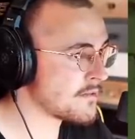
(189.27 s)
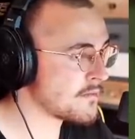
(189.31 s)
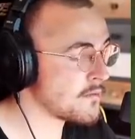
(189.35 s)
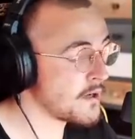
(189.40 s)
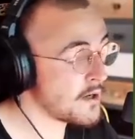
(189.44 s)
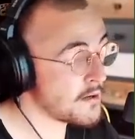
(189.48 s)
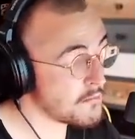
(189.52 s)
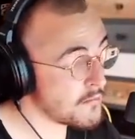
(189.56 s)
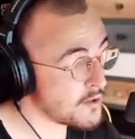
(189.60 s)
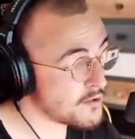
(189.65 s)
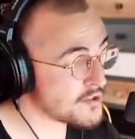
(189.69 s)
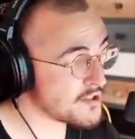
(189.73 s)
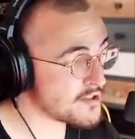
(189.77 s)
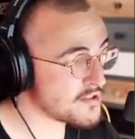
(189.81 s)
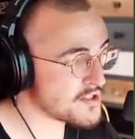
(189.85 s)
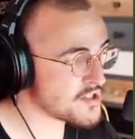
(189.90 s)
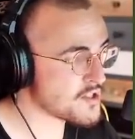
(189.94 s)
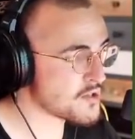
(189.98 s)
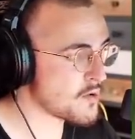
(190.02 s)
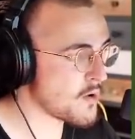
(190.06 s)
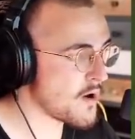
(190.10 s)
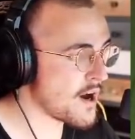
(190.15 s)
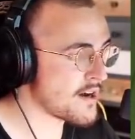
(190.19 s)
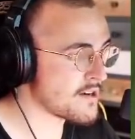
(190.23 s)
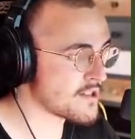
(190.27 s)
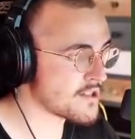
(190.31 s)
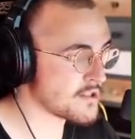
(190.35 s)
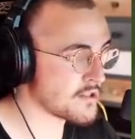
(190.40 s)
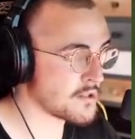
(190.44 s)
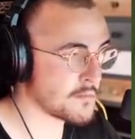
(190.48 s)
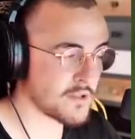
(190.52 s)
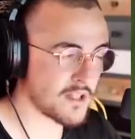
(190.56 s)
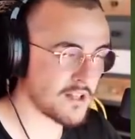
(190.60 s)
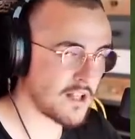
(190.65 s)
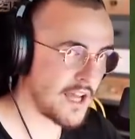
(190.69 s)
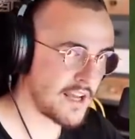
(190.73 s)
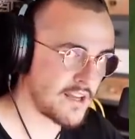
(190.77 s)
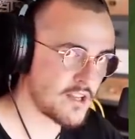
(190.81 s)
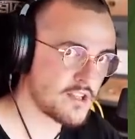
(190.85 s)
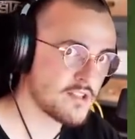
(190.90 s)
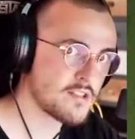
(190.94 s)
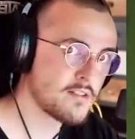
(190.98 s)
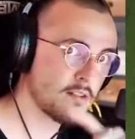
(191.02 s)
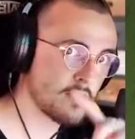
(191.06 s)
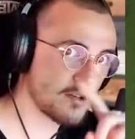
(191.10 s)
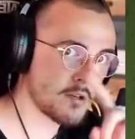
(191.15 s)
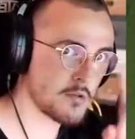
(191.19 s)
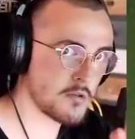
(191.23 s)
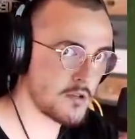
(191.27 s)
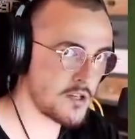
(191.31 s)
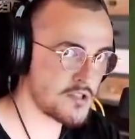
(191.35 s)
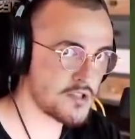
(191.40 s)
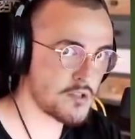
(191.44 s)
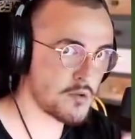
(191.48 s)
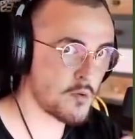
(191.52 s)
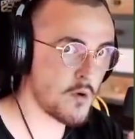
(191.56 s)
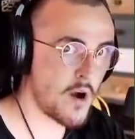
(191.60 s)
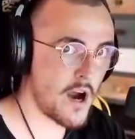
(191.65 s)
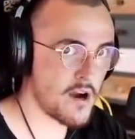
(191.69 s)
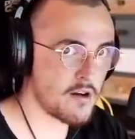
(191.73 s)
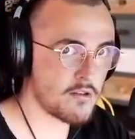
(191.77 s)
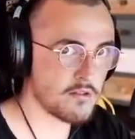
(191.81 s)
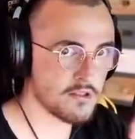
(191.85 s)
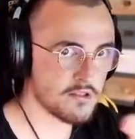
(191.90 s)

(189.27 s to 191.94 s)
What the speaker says: where more than a square, it's gonna be like a circular square.